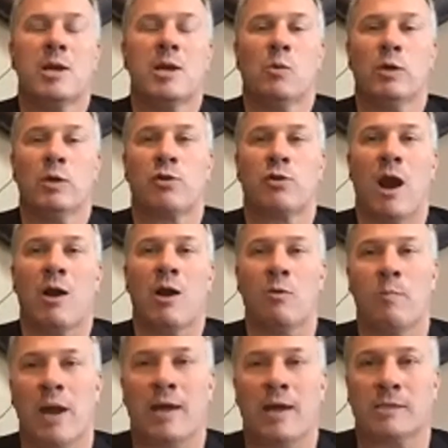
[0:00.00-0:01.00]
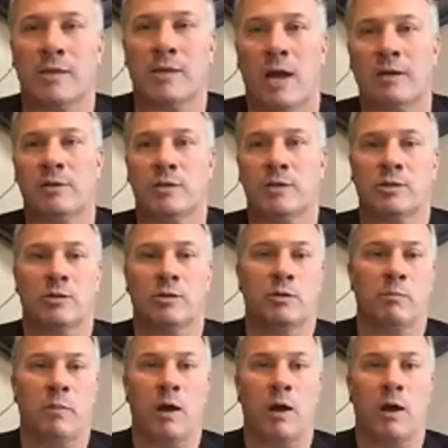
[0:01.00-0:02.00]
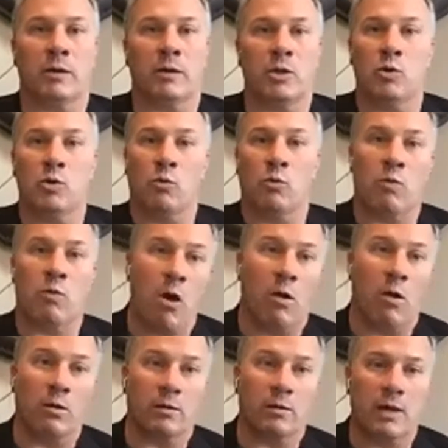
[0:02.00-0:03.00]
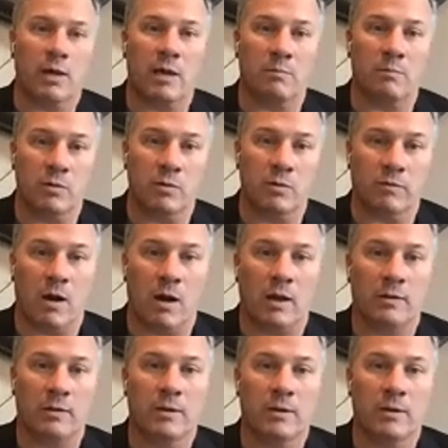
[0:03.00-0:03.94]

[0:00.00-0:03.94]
we try our best not just to debunk, you're wrong, and move on.